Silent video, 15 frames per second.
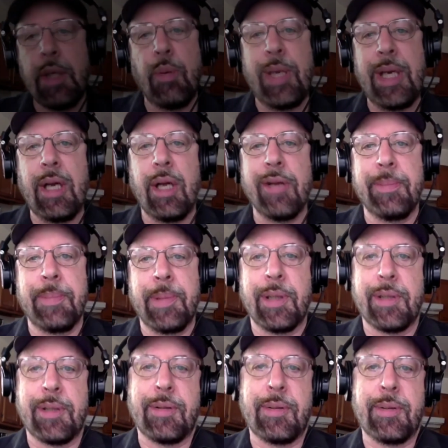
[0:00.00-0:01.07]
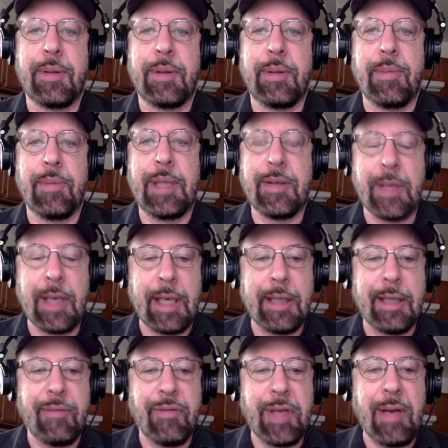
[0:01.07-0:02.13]
you read all the books. You read
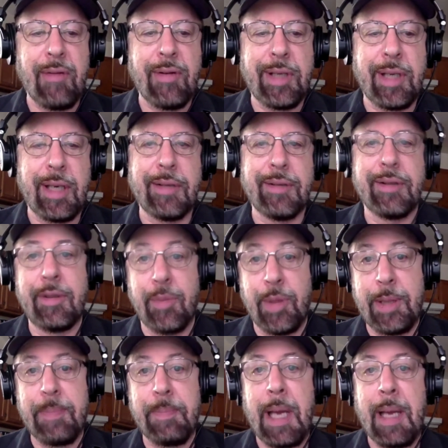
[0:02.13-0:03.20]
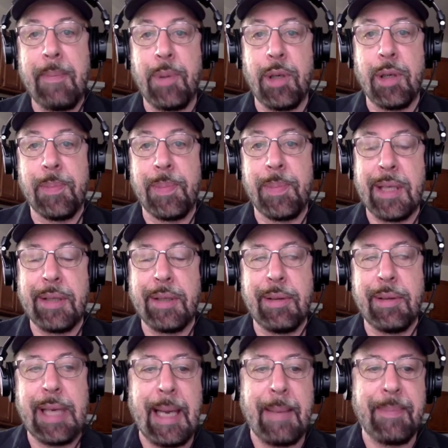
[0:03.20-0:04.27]
Scientific Advertising. You read my book,
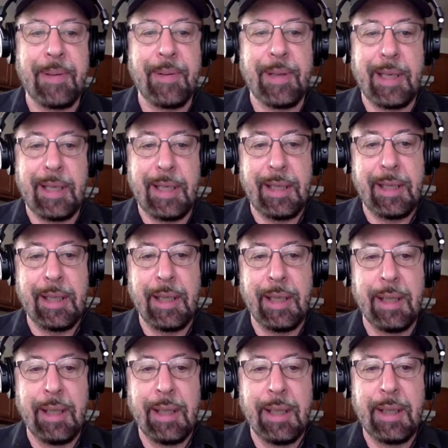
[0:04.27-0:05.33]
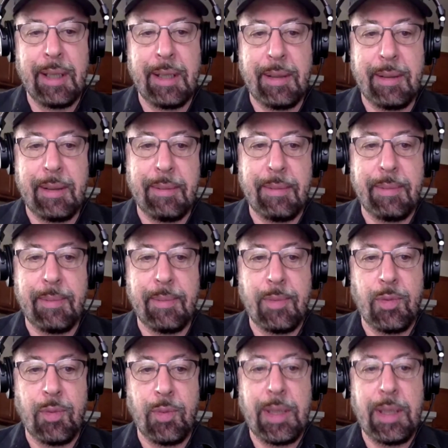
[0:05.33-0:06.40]
Breakthrough Copywriting. You
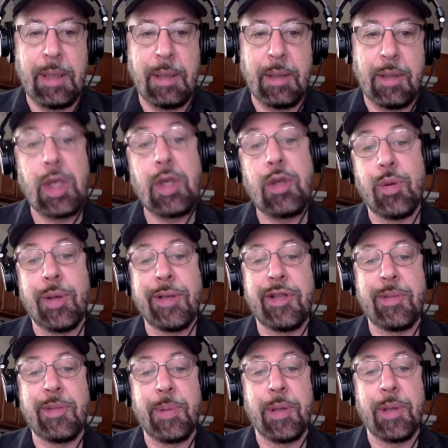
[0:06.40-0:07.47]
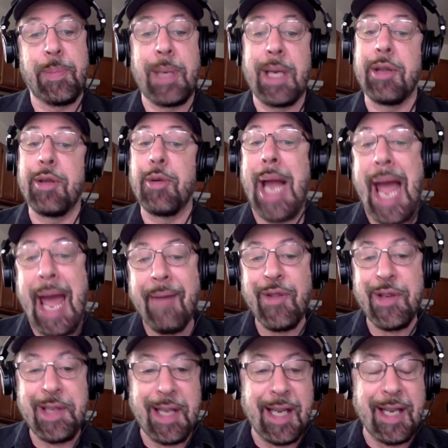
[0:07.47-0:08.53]
read Gene Schwartz's book, Breakthrough
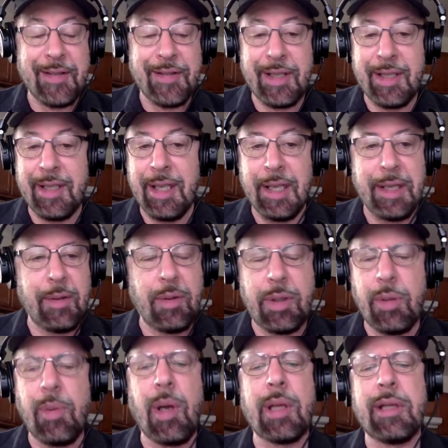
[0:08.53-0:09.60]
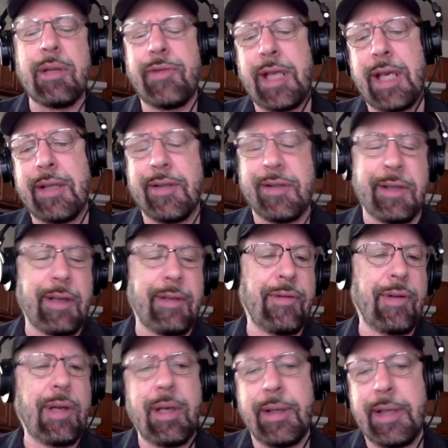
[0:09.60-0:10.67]
Advertising. You do all of that
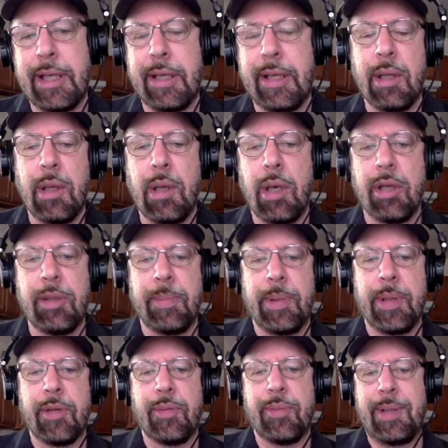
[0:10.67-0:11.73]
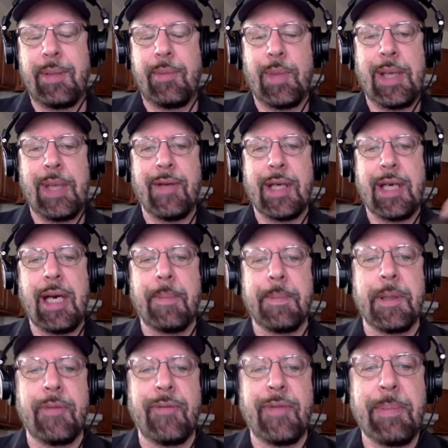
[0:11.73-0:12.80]
stuff. All that, all the books. We we have a
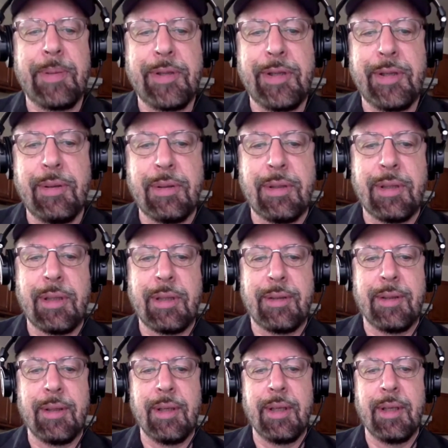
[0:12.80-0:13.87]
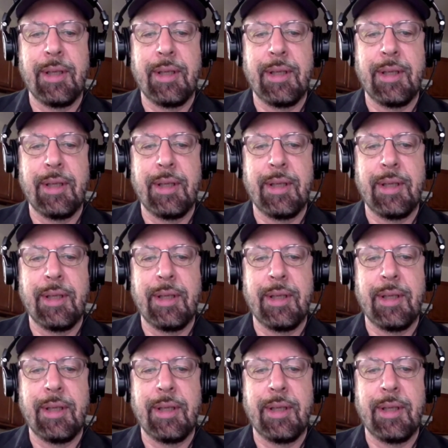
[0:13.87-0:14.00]
couple of episodes just